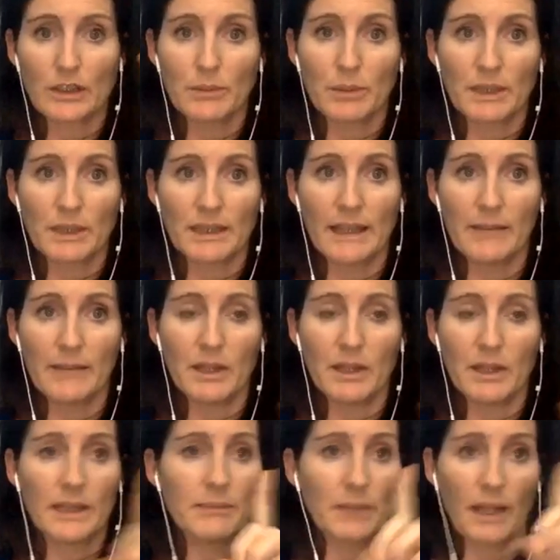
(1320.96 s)
put a label on
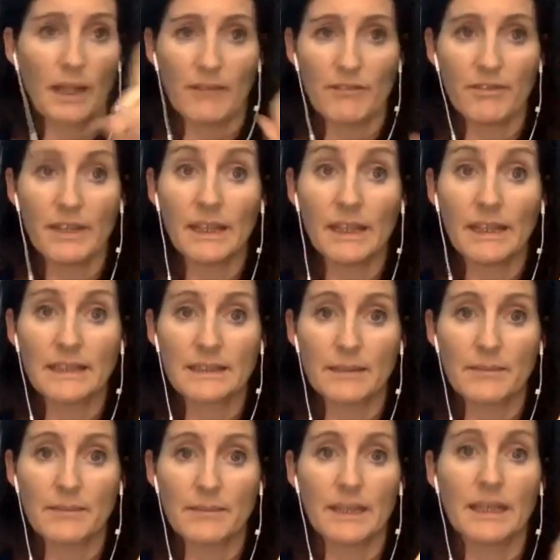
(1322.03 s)
it, but I'm feeling
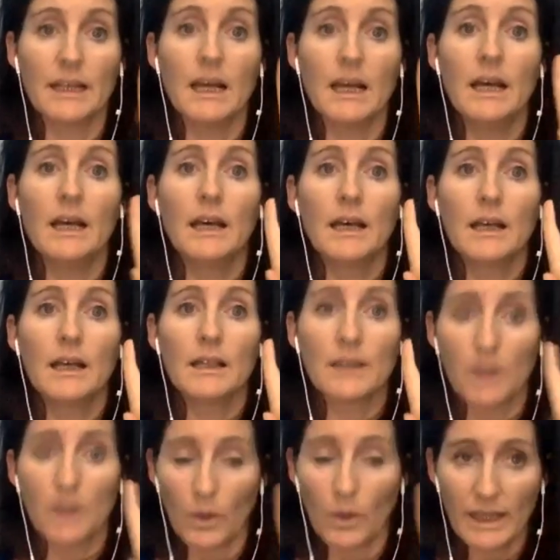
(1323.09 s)
something
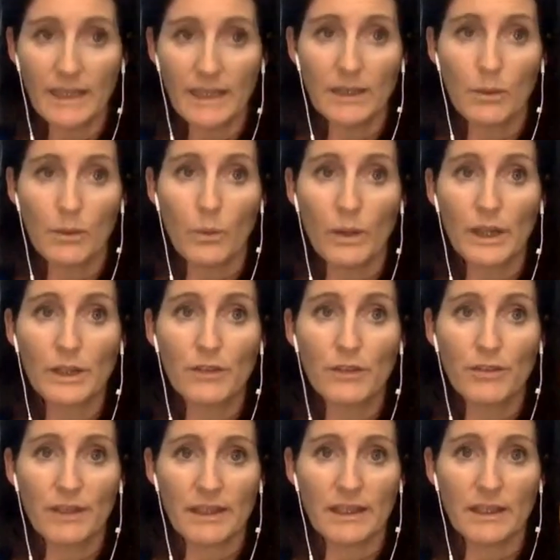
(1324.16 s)
locate it where you're
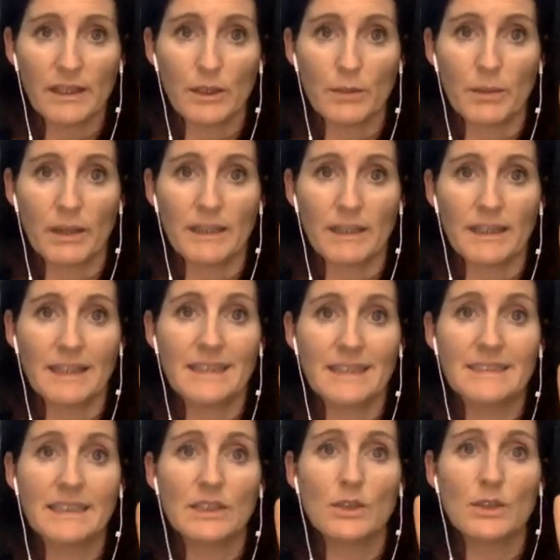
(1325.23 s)
feeling it in your body. This
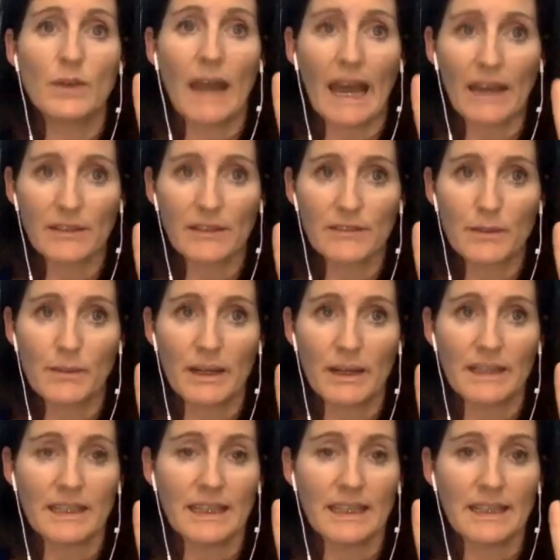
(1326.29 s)
gets you out of the
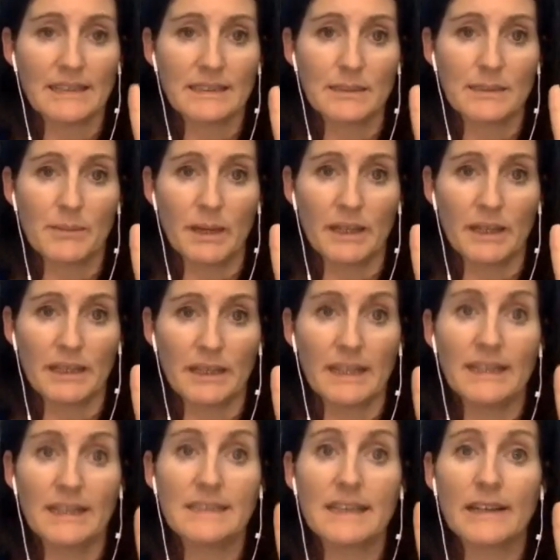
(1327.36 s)
mind and into the body, and
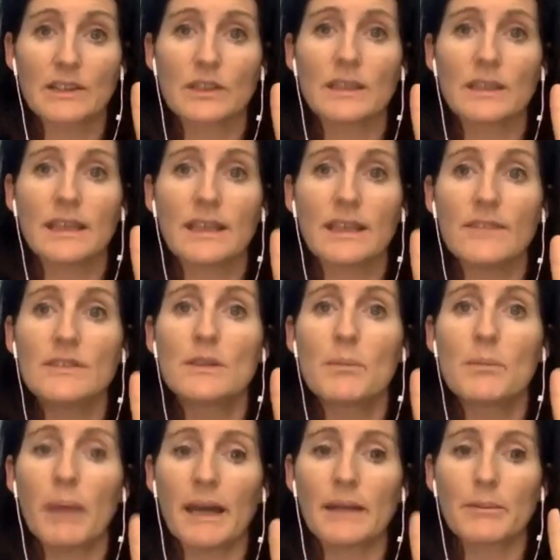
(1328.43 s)
this actually gives the
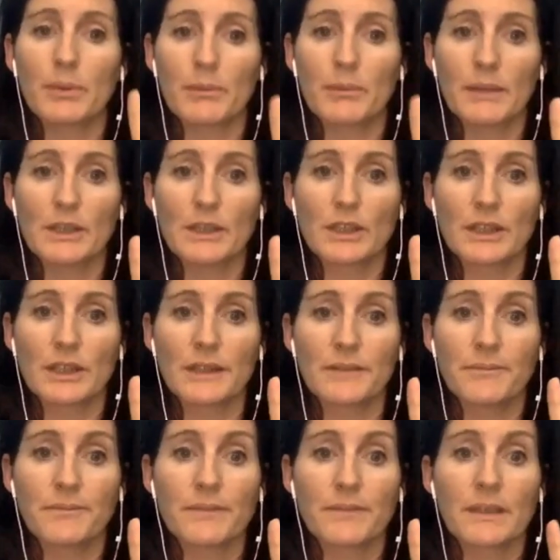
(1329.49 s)
body permission
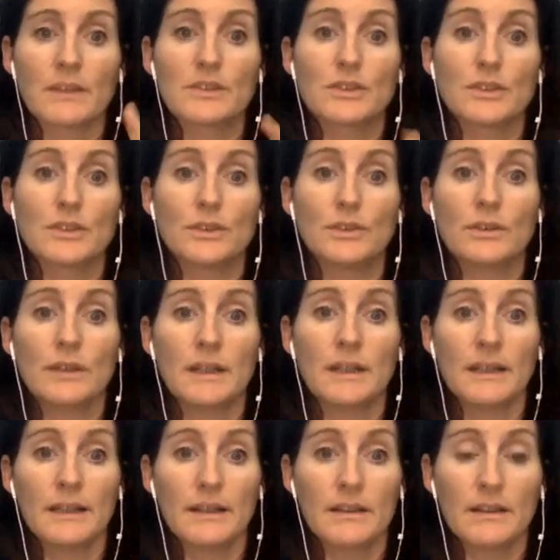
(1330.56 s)
to
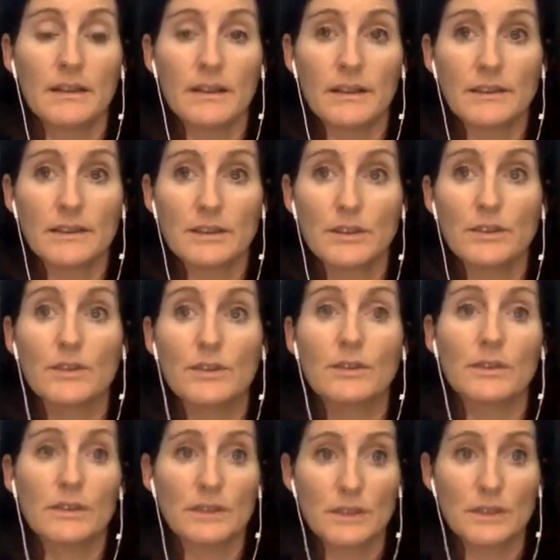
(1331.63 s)
uh,
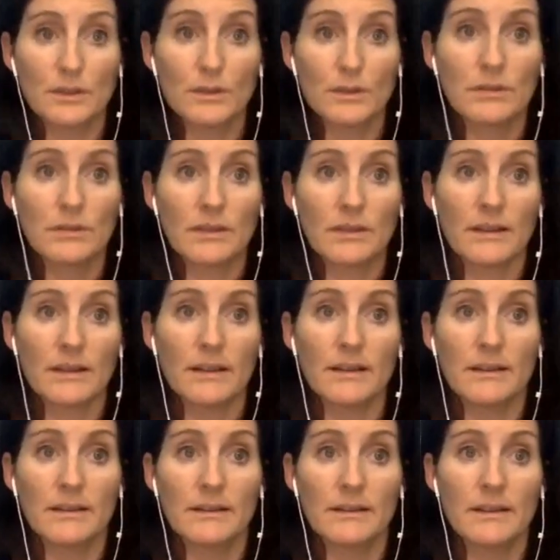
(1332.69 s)
to to
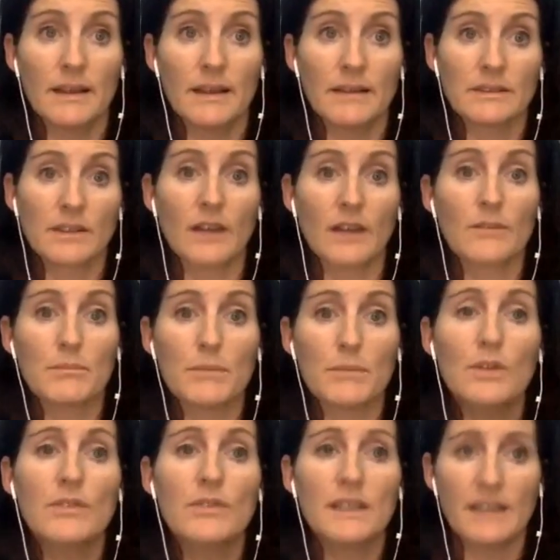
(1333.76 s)
uh, start
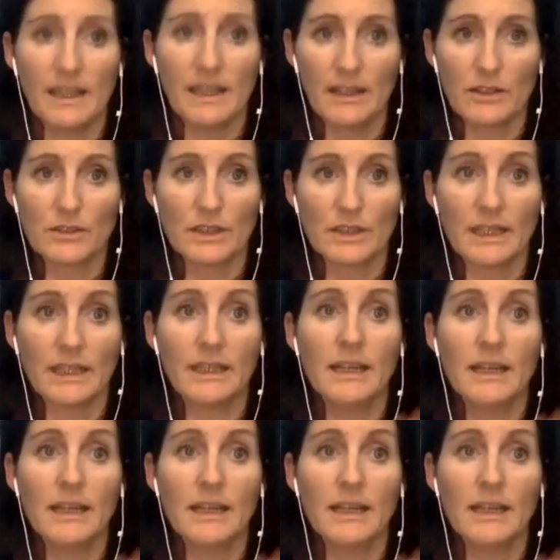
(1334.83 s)
moving that energy.